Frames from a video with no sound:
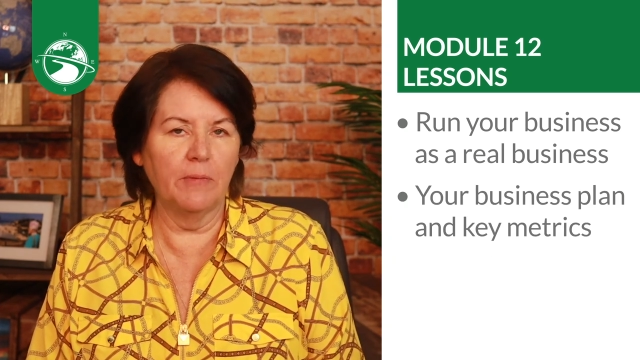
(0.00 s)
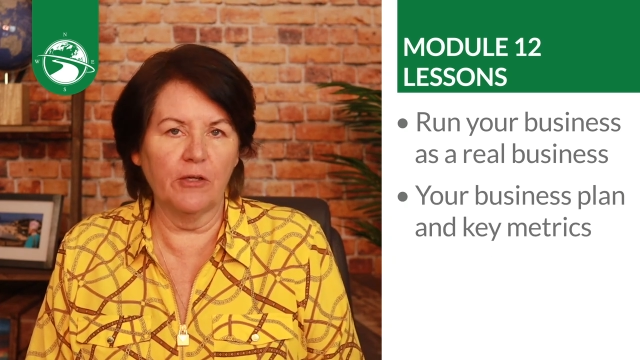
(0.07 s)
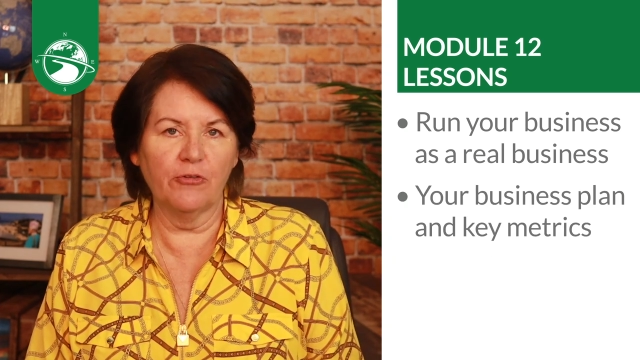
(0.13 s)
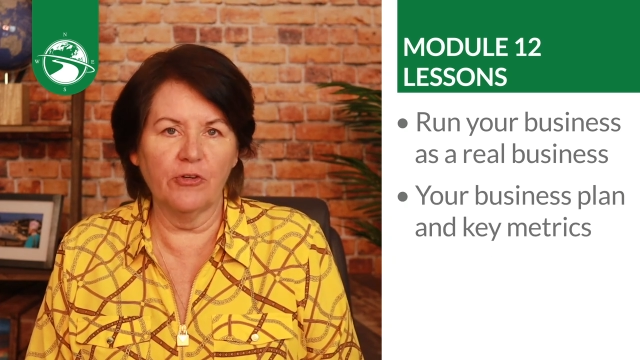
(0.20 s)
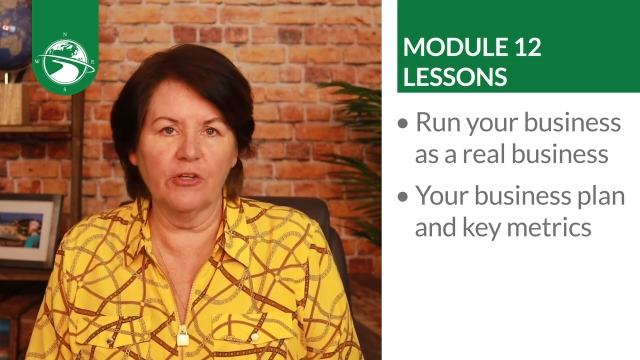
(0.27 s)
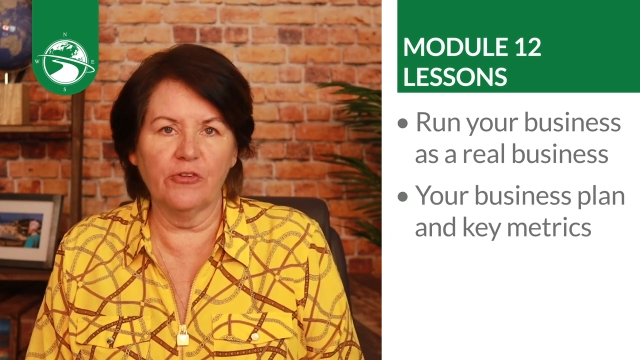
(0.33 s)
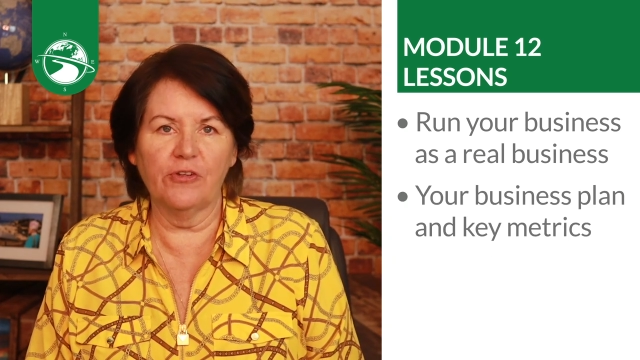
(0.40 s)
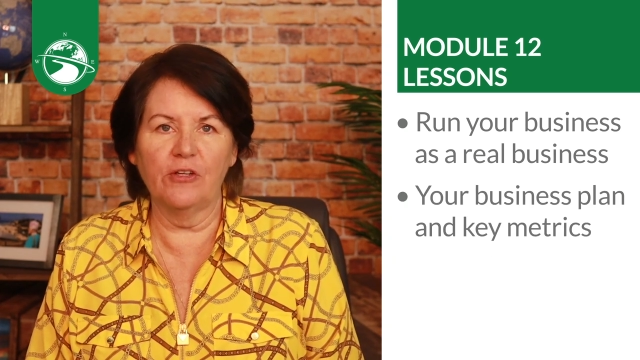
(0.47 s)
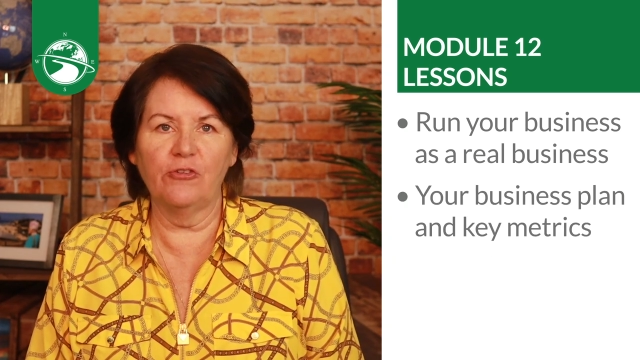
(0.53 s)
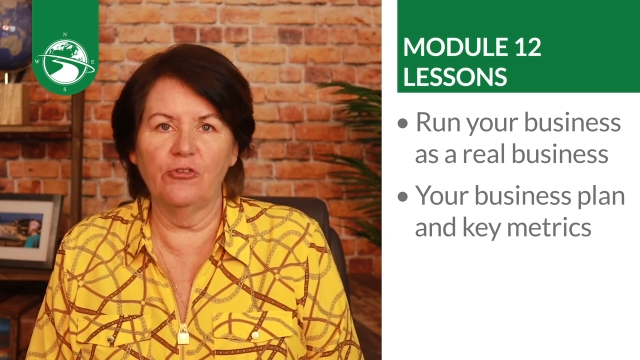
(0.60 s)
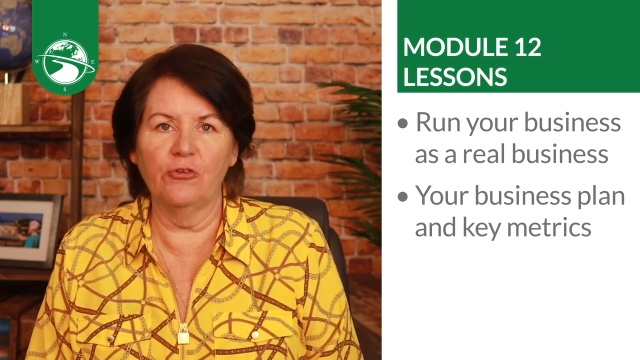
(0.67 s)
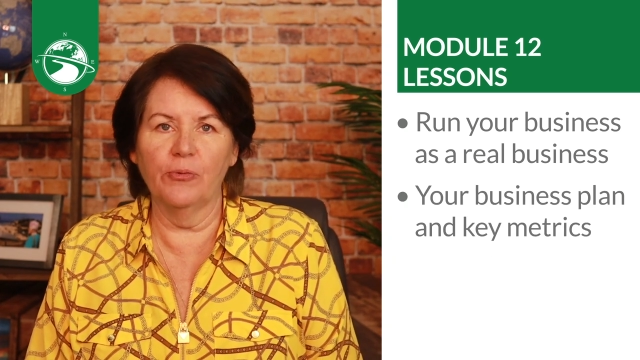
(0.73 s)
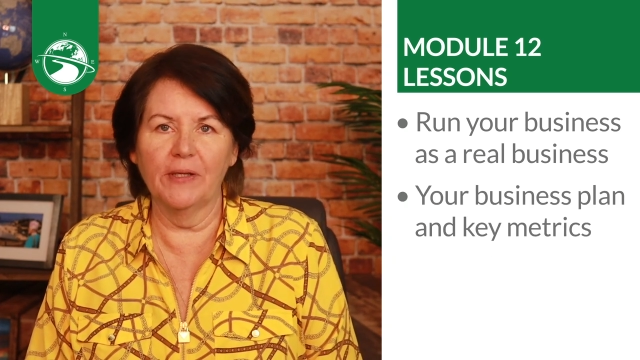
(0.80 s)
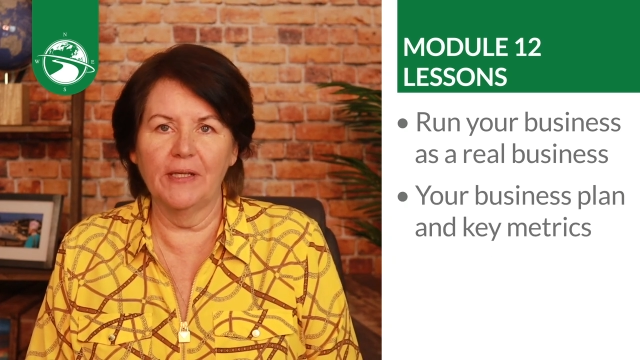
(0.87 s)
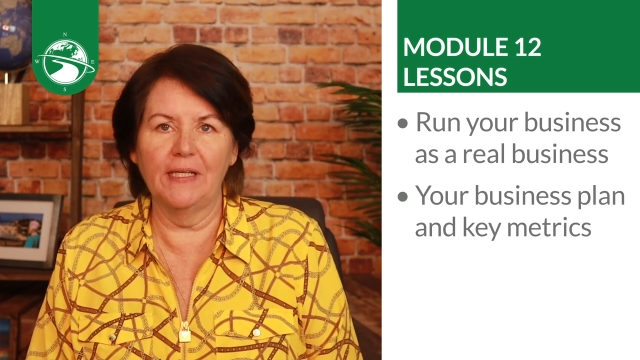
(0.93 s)
metrics
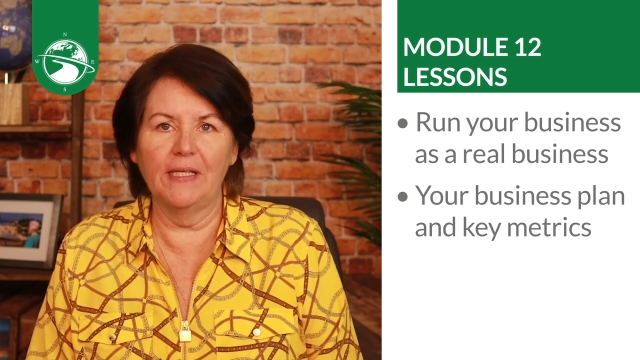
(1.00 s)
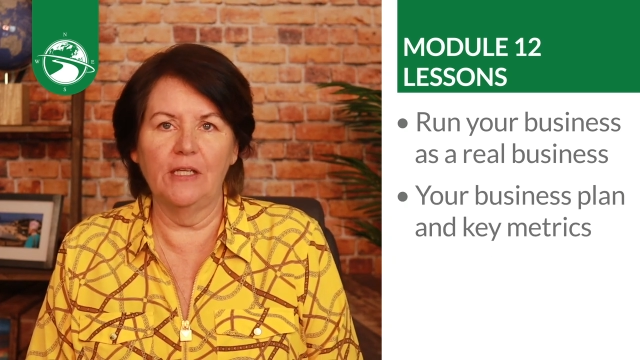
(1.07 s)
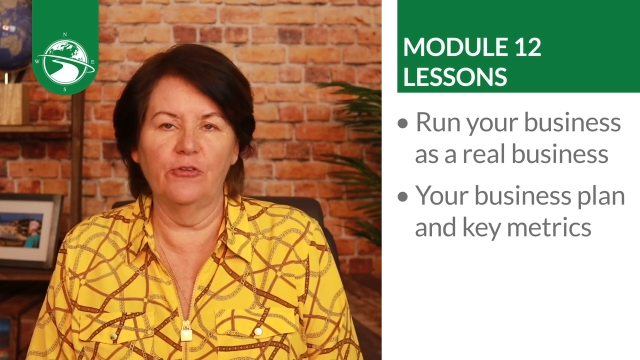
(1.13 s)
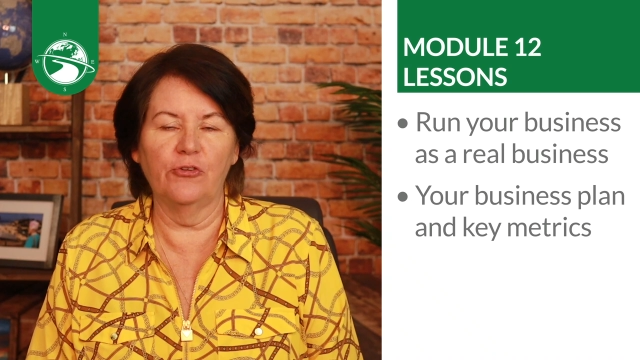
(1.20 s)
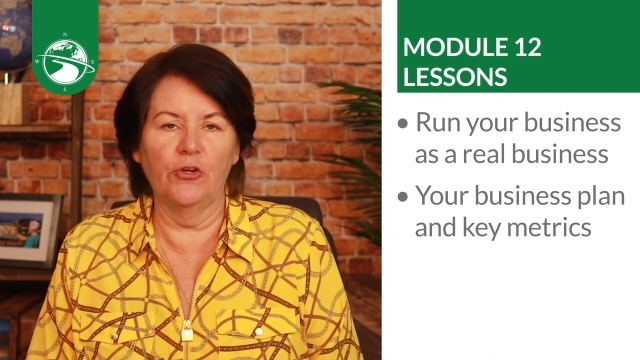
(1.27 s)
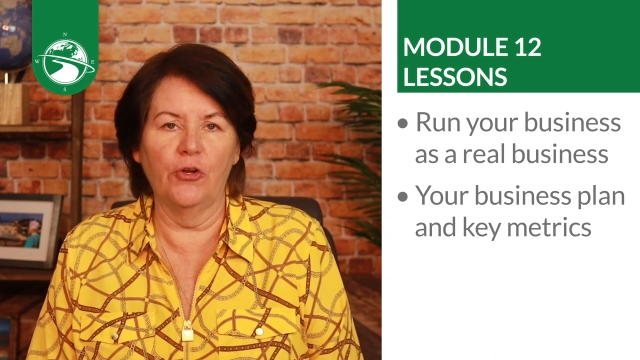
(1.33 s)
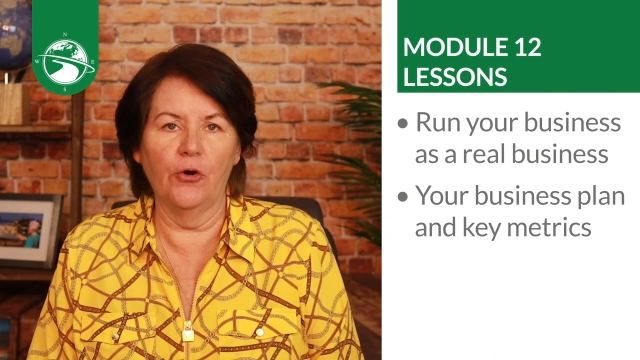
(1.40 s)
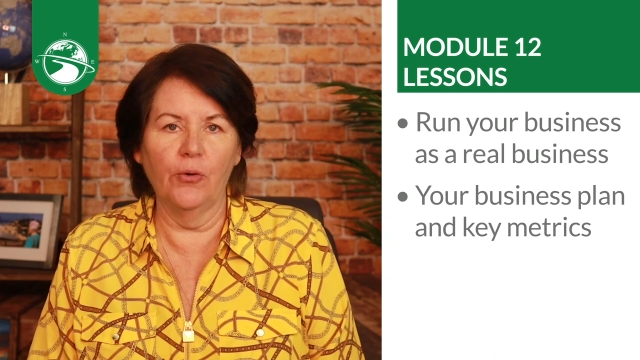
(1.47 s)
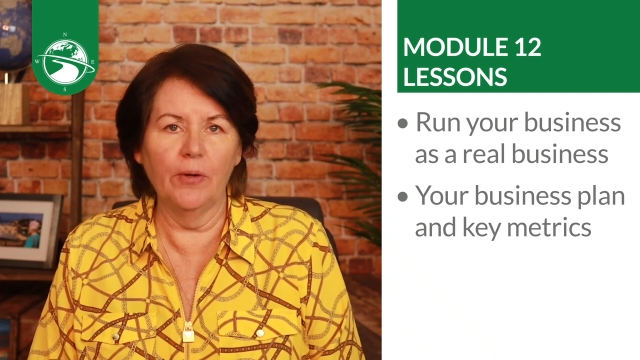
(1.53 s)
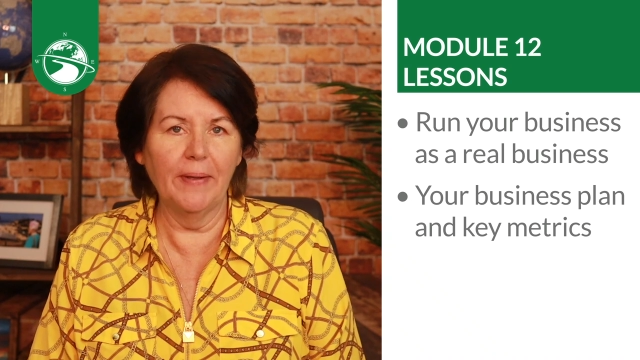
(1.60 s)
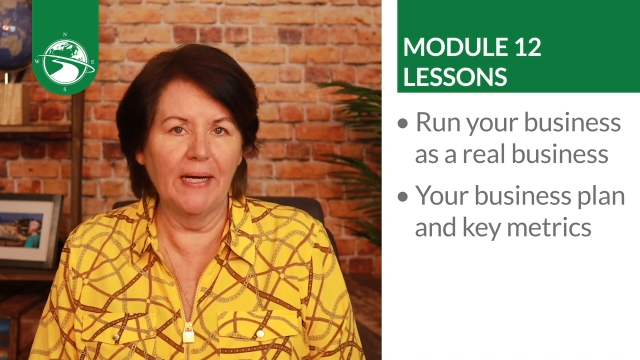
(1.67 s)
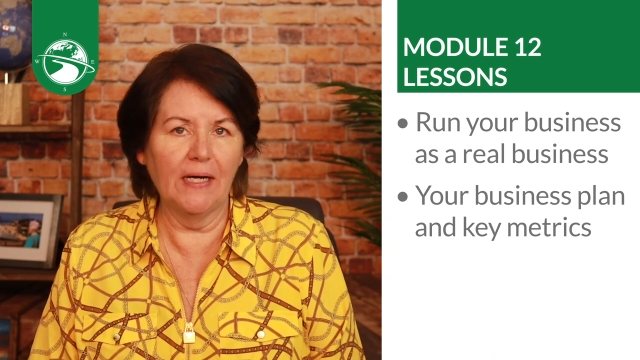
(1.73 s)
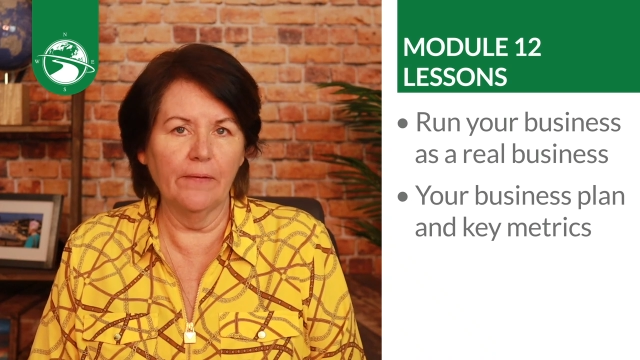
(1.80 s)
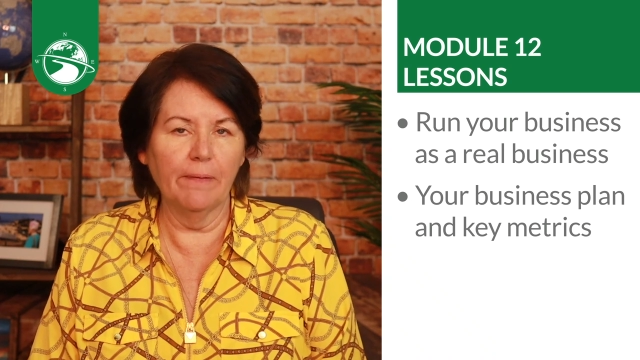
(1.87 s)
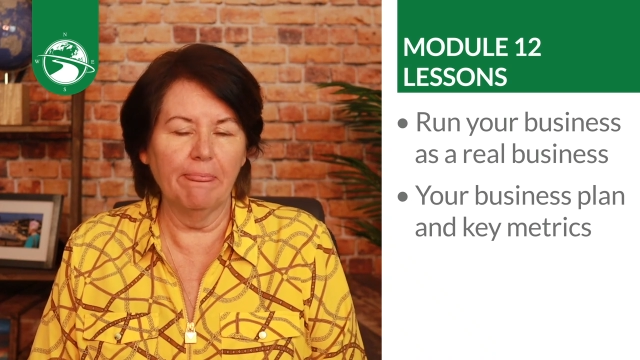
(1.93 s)
that you really need to know
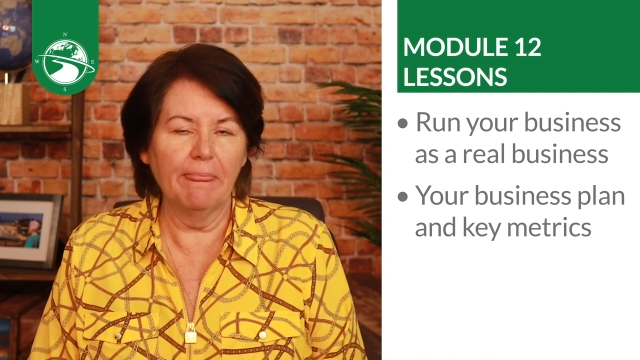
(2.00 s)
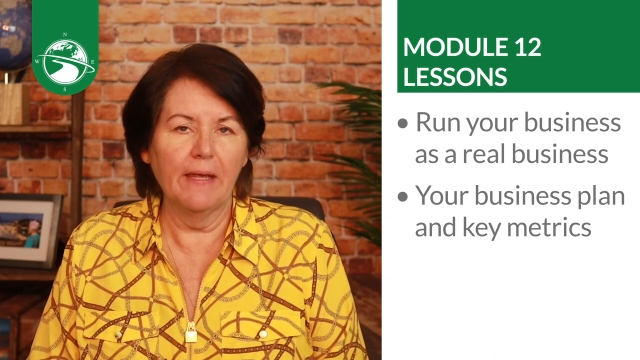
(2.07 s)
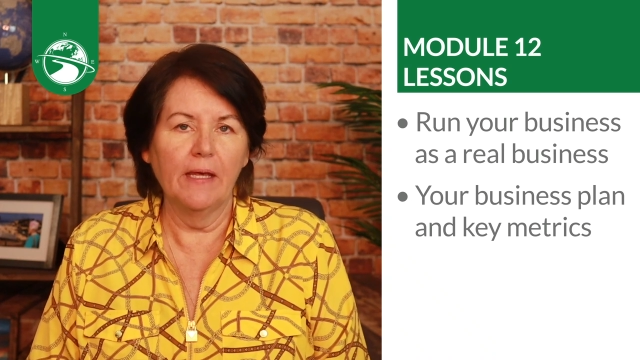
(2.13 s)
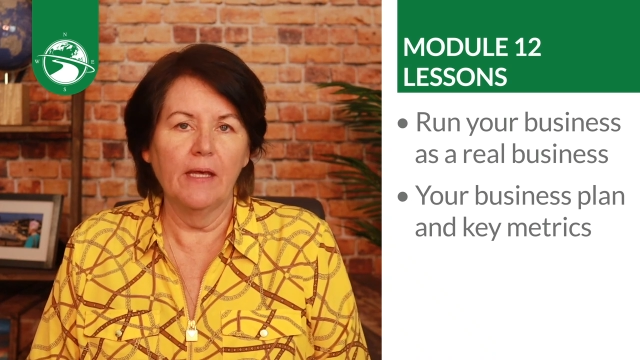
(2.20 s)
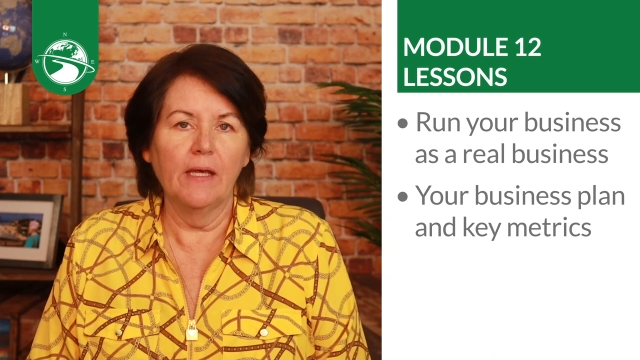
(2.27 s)
about.